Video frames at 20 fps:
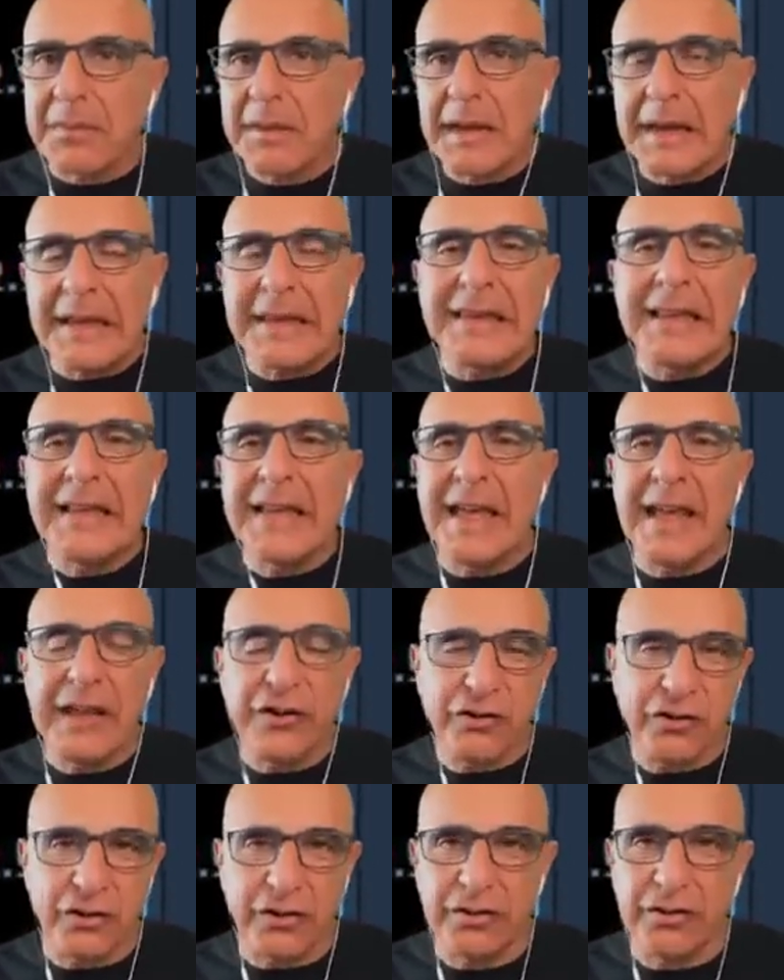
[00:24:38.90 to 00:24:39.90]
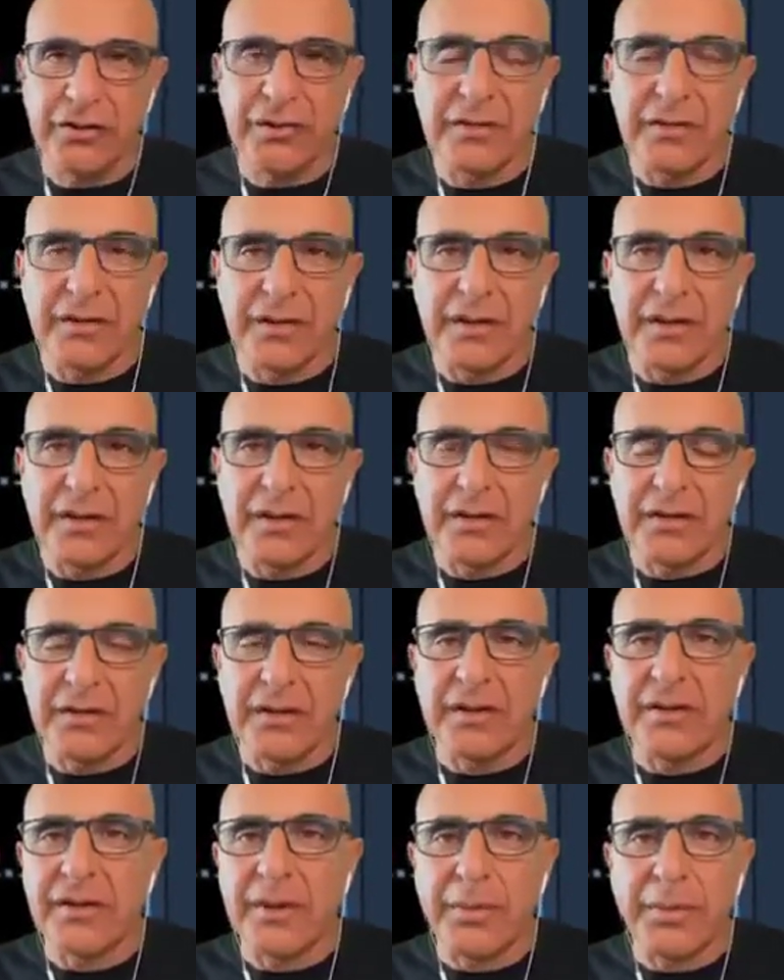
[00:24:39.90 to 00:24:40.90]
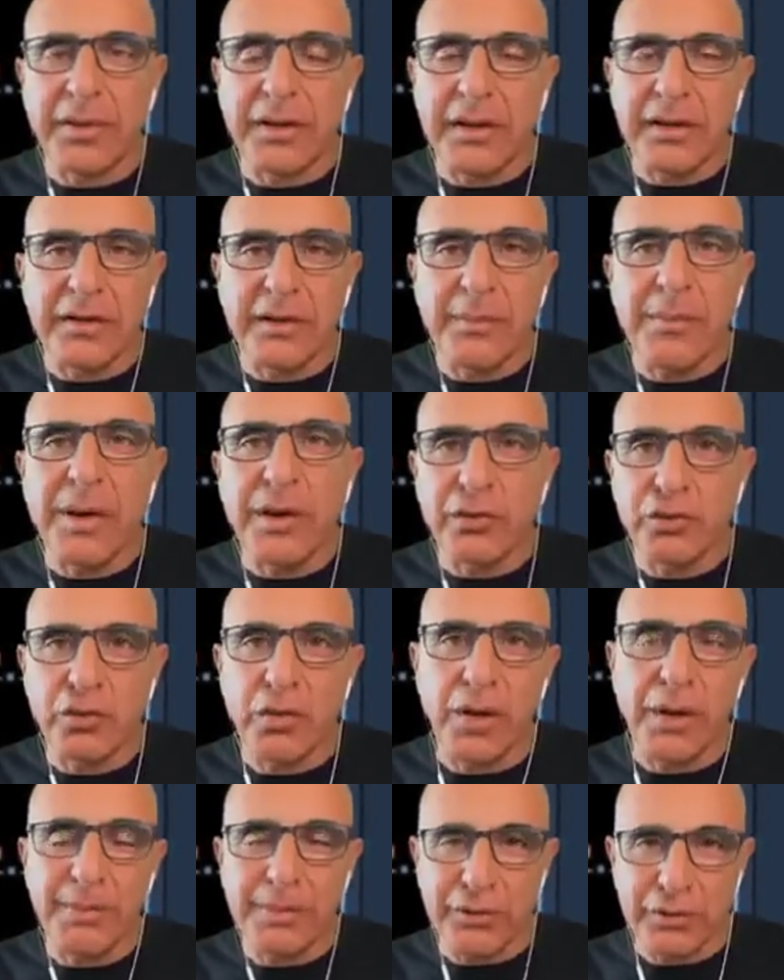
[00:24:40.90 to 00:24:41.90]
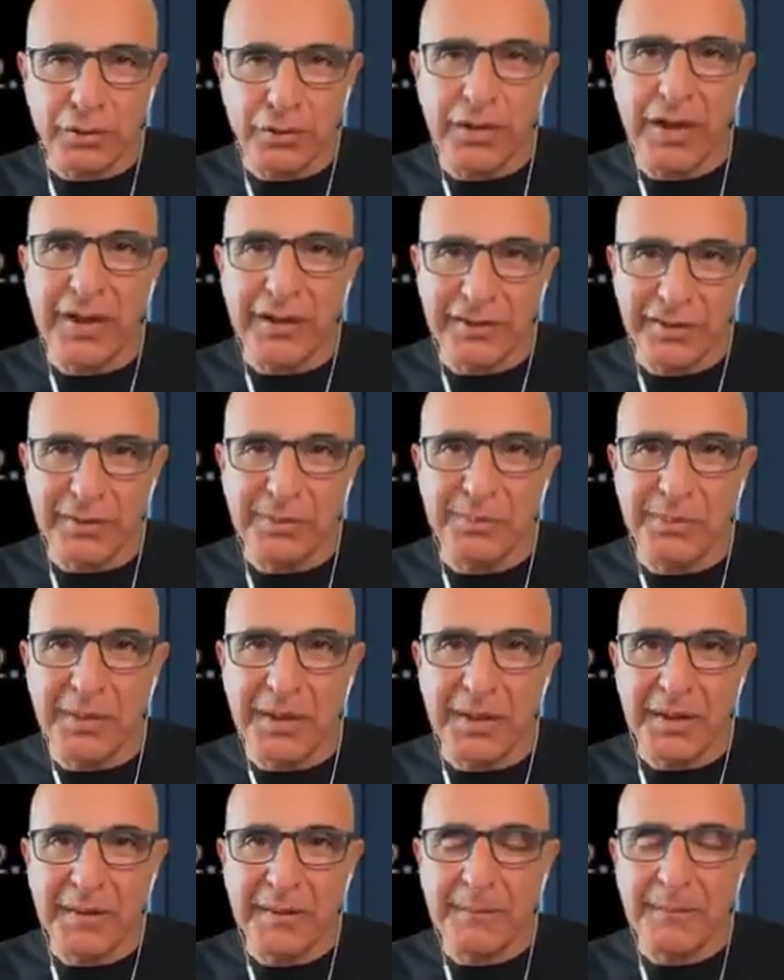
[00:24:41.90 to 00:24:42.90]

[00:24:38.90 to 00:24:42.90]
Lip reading: indication that something is about to happen to the S&P.